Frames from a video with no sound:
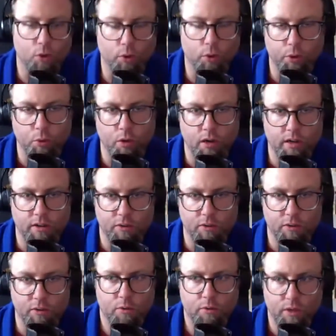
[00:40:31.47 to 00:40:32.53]
Juan, is
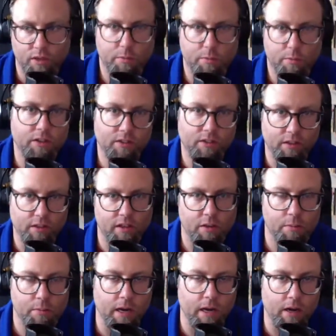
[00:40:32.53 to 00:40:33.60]
perfect because I think
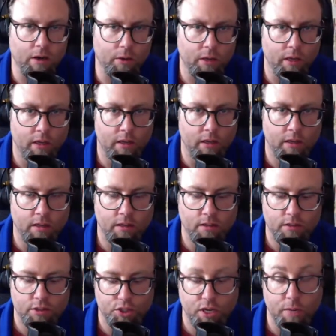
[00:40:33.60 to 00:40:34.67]
about
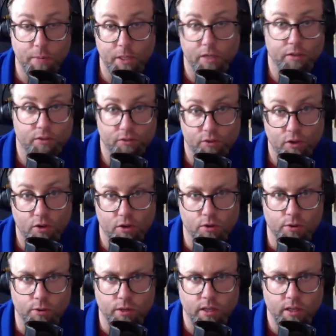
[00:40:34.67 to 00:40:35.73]
shaping a
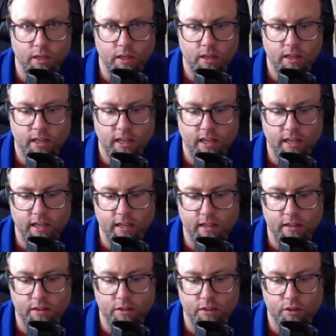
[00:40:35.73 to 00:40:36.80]
stone
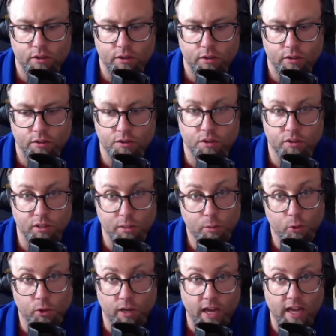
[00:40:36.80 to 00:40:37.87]
and
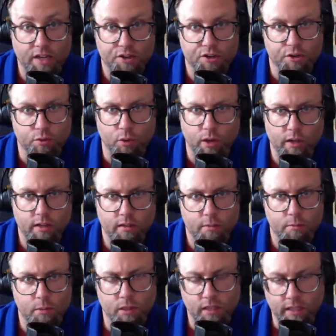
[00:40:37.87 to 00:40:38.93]
deliberate action, right?
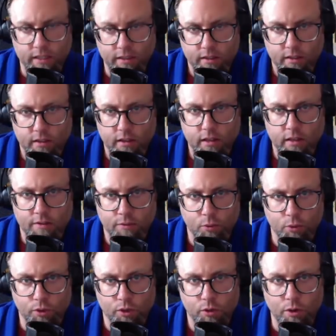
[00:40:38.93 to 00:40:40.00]
But like, if
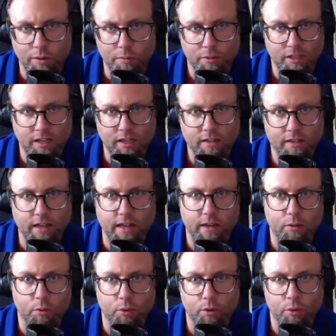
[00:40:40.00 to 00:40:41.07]
we're going to apply that,
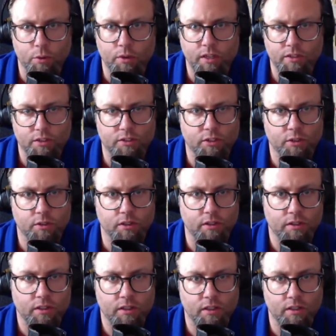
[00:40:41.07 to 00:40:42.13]
we're necessarily
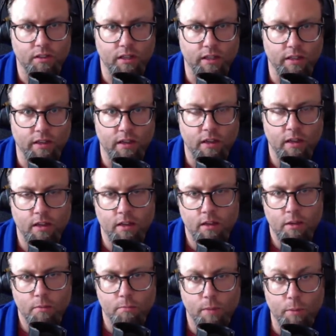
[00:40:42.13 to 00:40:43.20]
thinking like
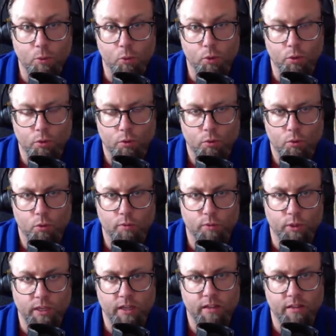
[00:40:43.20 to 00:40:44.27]
maybe we're
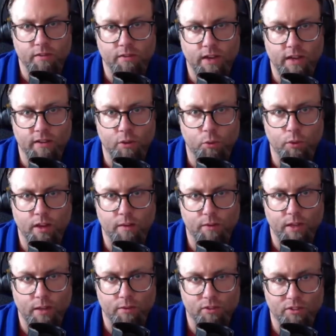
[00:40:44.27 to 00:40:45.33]
forgetting the fact that we have to
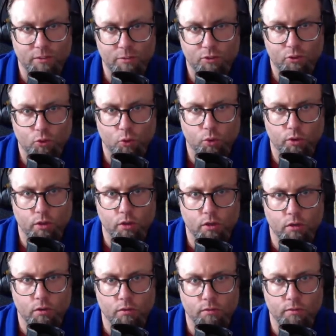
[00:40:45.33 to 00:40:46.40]
have some sort
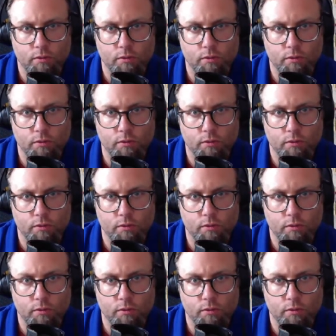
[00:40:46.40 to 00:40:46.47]
of